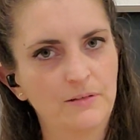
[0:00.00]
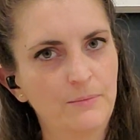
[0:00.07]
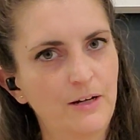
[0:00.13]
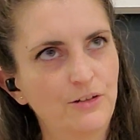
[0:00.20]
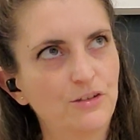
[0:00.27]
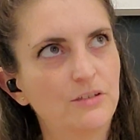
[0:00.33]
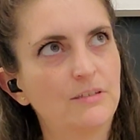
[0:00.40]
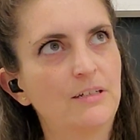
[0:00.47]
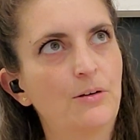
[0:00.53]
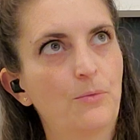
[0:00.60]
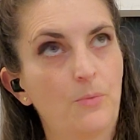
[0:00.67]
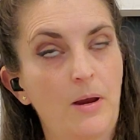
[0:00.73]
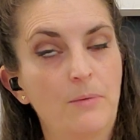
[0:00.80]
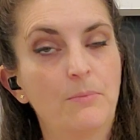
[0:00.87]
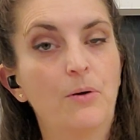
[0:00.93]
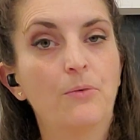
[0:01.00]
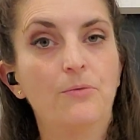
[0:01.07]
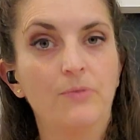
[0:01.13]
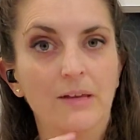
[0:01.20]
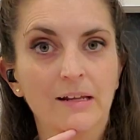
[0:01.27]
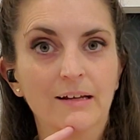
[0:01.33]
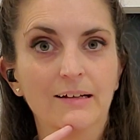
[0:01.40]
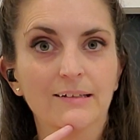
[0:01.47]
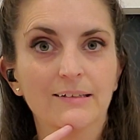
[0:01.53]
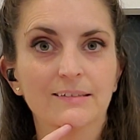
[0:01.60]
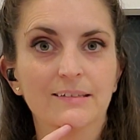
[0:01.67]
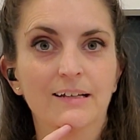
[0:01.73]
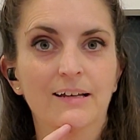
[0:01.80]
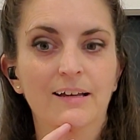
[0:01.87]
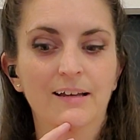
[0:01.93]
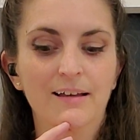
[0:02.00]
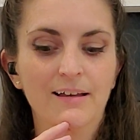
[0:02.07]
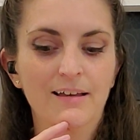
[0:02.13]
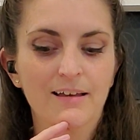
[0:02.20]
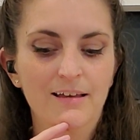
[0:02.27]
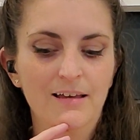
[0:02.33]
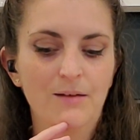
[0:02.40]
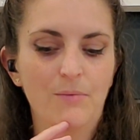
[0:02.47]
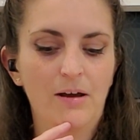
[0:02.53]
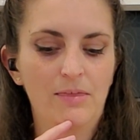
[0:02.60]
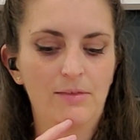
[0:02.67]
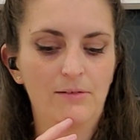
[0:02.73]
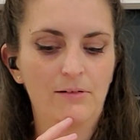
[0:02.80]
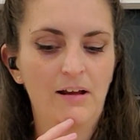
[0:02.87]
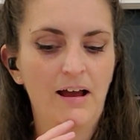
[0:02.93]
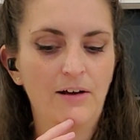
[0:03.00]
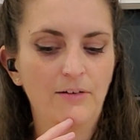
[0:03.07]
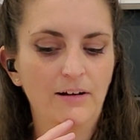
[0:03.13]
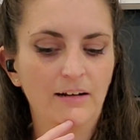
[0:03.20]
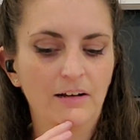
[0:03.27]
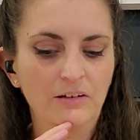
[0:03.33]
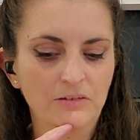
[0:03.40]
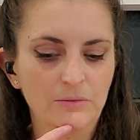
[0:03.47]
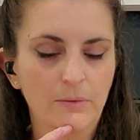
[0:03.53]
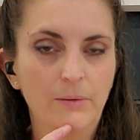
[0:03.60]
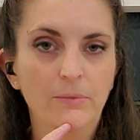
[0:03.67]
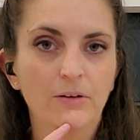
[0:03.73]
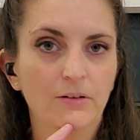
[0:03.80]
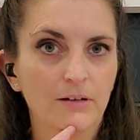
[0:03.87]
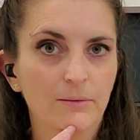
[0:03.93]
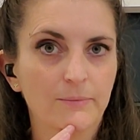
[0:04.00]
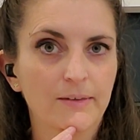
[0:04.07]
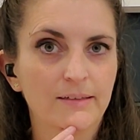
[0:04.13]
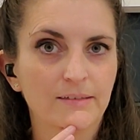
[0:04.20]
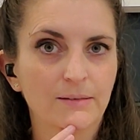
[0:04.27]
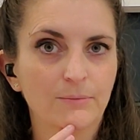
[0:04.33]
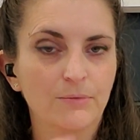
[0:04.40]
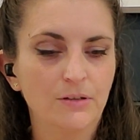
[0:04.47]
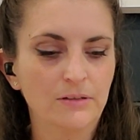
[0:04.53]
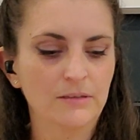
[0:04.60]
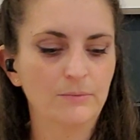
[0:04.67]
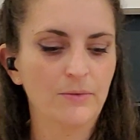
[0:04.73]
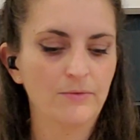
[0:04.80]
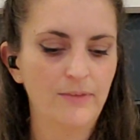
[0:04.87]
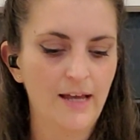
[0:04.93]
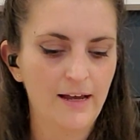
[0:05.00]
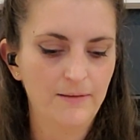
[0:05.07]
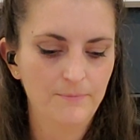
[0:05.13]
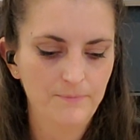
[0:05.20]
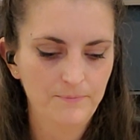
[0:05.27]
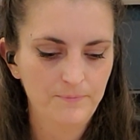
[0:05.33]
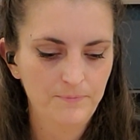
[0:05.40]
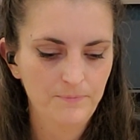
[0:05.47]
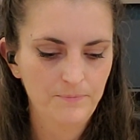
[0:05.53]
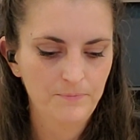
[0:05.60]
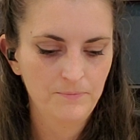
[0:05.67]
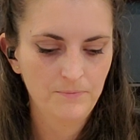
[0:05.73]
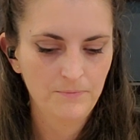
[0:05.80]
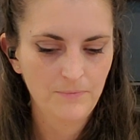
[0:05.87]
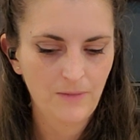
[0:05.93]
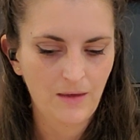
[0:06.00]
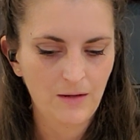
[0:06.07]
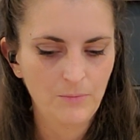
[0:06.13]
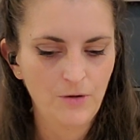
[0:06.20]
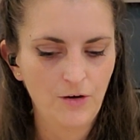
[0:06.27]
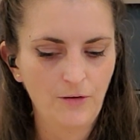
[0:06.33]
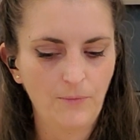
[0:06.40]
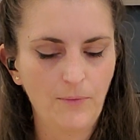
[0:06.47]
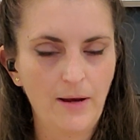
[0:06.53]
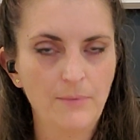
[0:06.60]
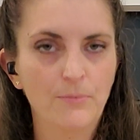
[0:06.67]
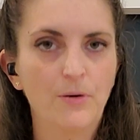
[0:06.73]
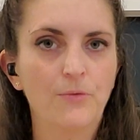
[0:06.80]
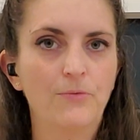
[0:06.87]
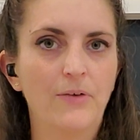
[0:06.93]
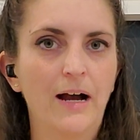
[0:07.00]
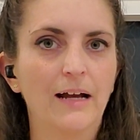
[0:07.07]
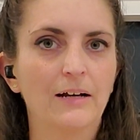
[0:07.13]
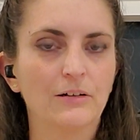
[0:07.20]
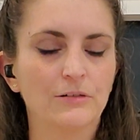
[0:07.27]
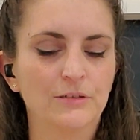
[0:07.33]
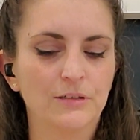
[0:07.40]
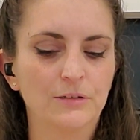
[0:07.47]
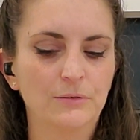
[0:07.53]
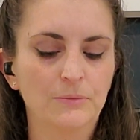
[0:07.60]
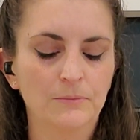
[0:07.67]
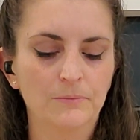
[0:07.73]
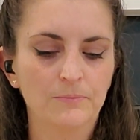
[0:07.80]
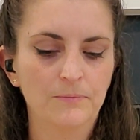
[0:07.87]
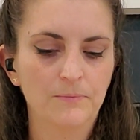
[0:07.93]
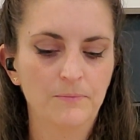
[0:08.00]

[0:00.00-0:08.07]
I'm actually seeing a rainbow phoenix in my third eye right now, so maybe look up the symbolism of that. I'm hearing rainbow fire too.